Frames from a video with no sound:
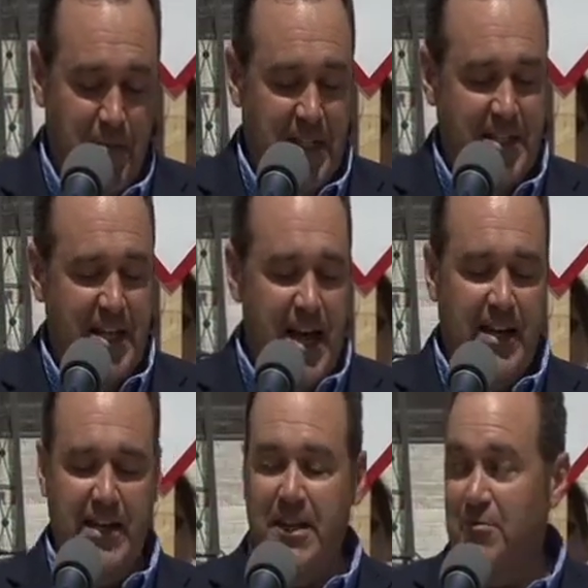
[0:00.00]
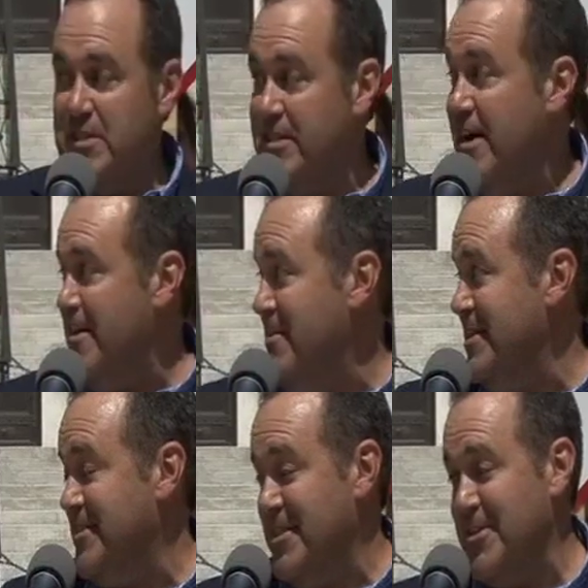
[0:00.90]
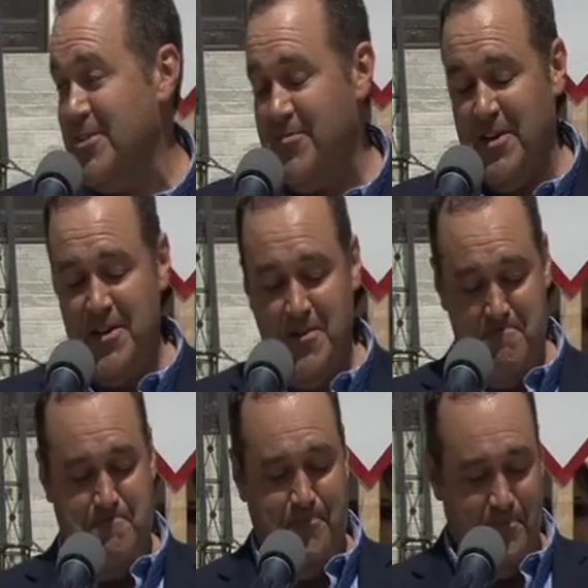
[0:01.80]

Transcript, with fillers: but sadly it was not my sales volume.